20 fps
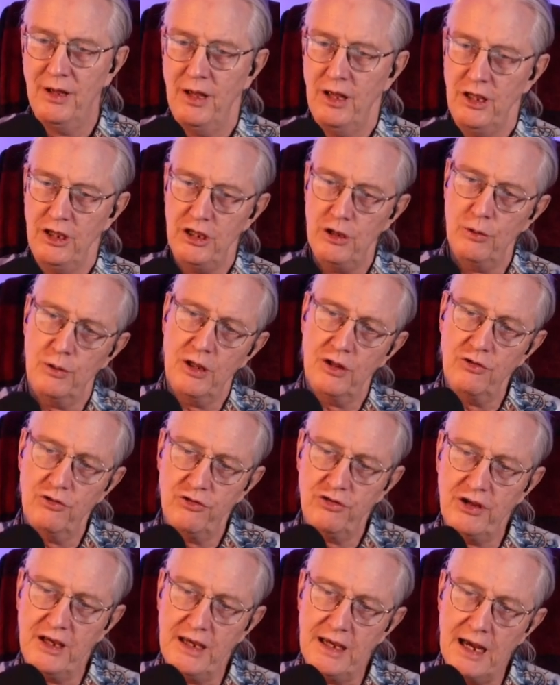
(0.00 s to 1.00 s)
you can
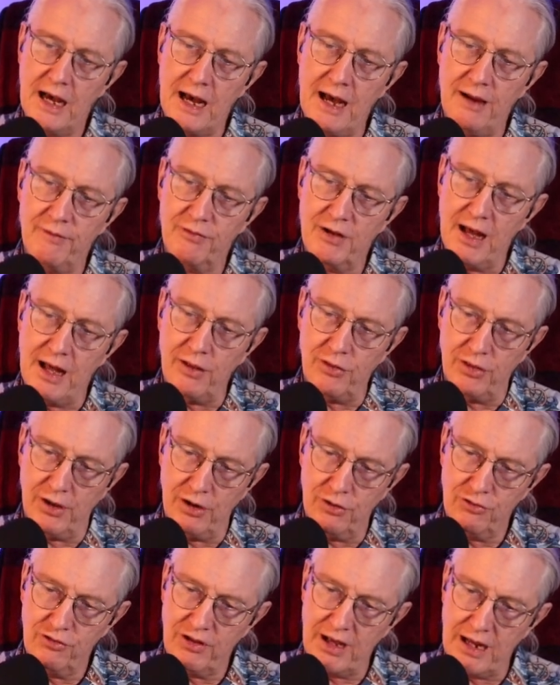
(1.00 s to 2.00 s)
see
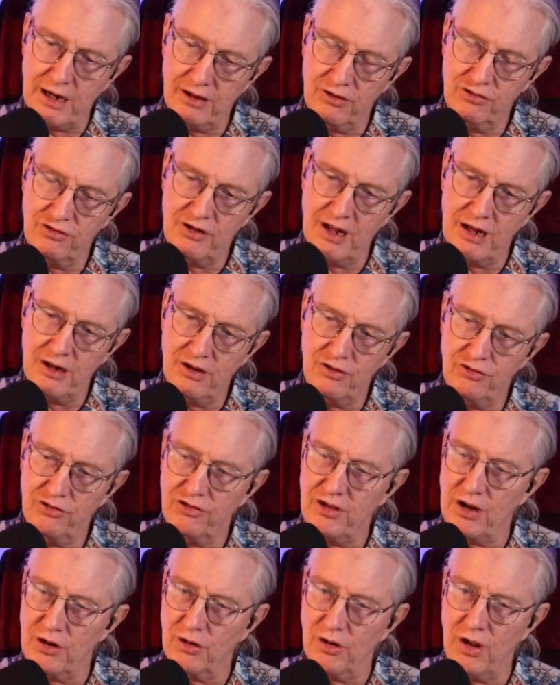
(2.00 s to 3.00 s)
there's that extended
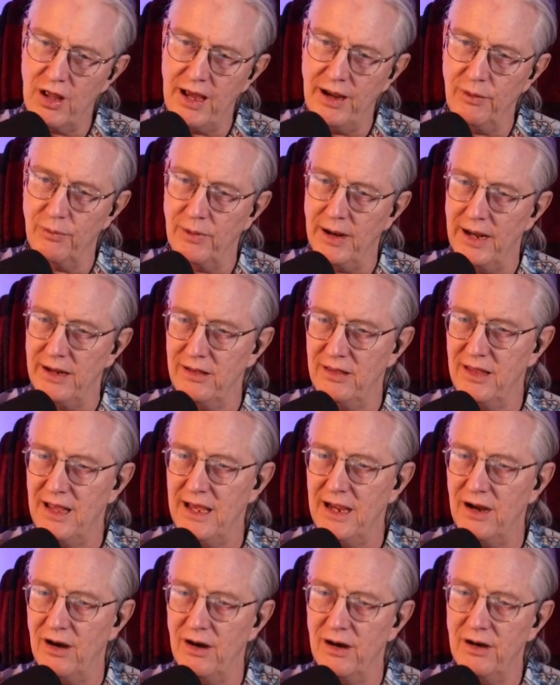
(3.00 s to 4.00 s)
center line right
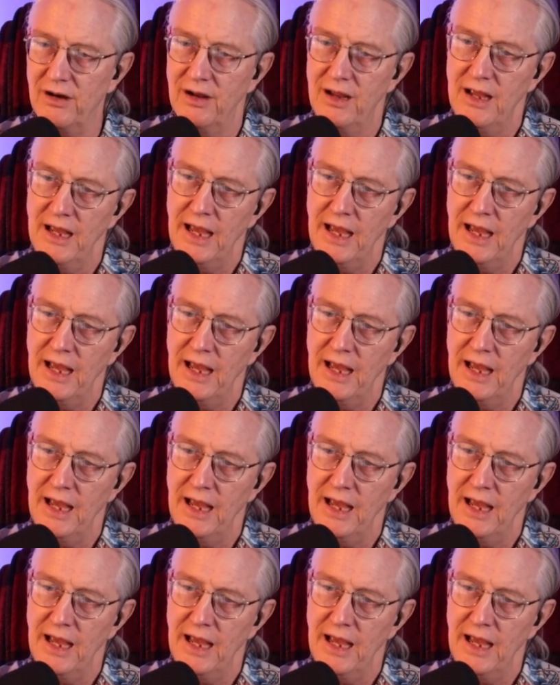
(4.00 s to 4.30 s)
there,